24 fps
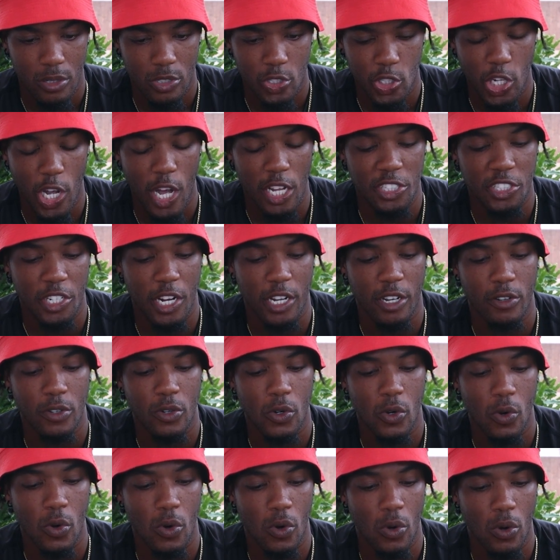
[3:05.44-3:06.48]
charger that could
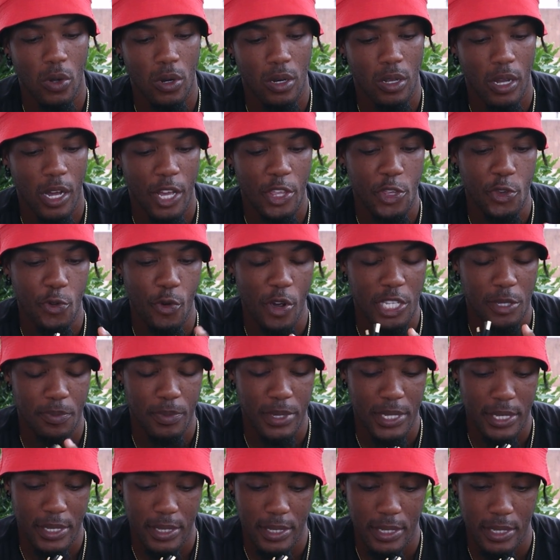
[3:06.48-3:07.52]
hold a
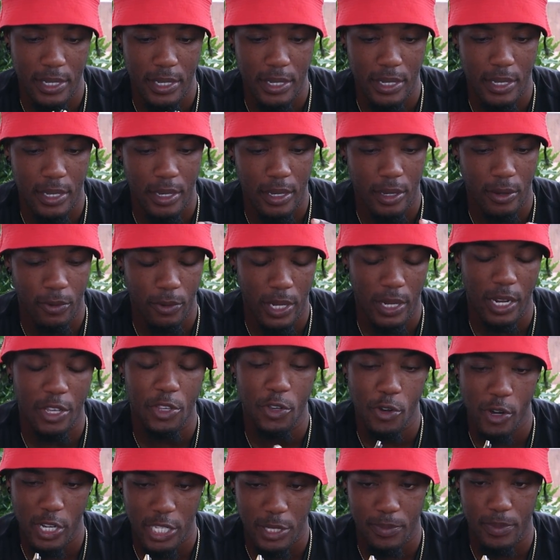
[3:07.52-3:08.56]
USB-C, well, a
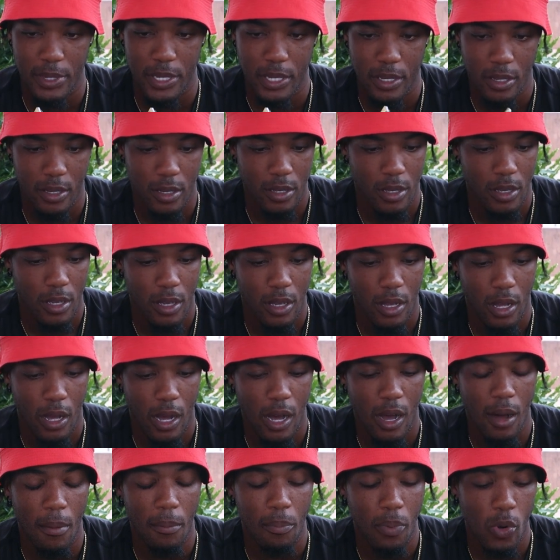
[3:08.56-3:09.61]
USB
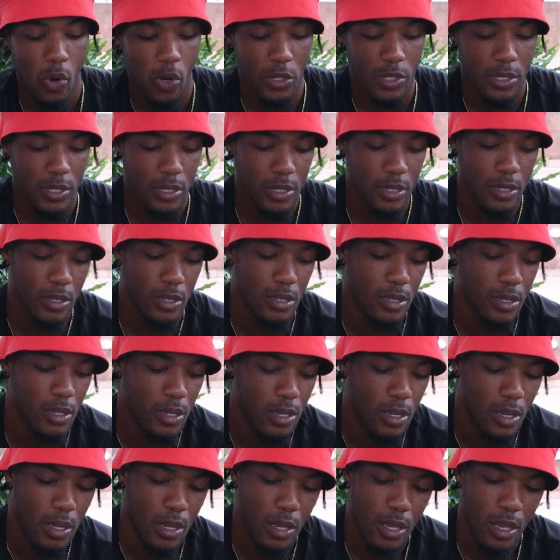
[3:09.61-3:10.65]
port.
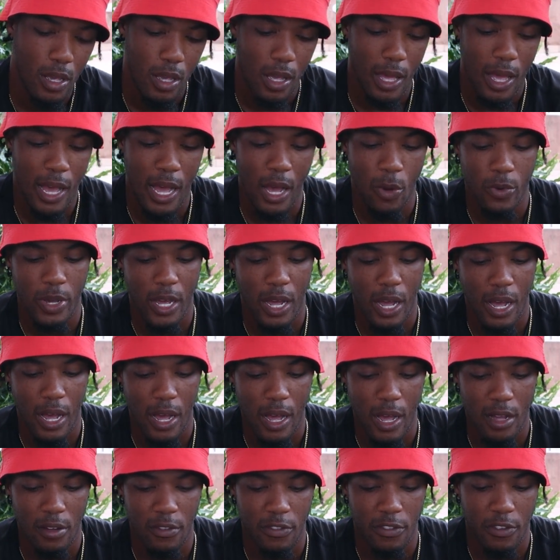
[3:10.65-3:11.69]
And we
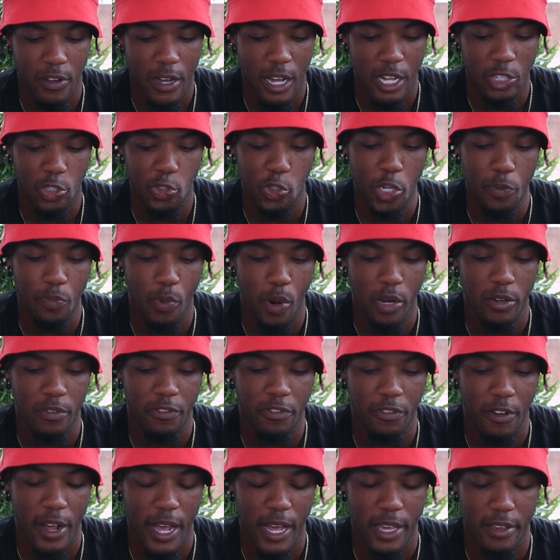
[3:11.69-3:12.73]
have a
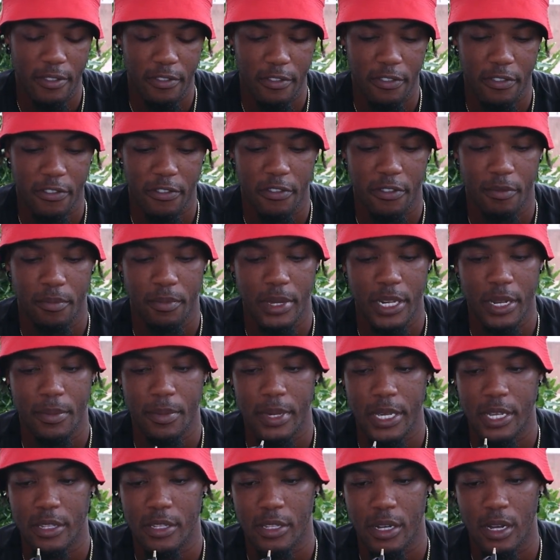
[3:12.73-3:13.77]

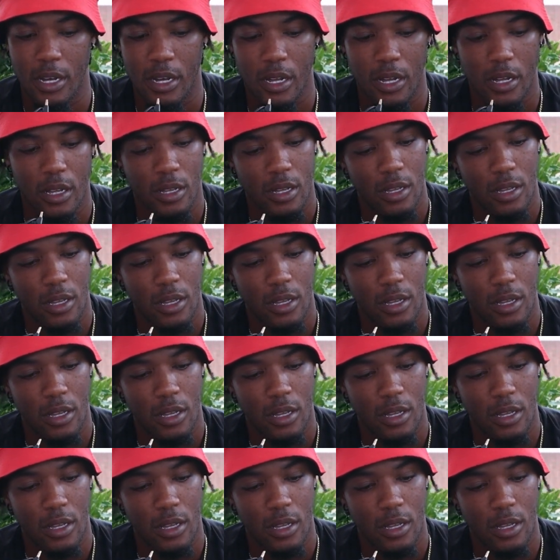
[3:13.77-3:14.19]
3.5mm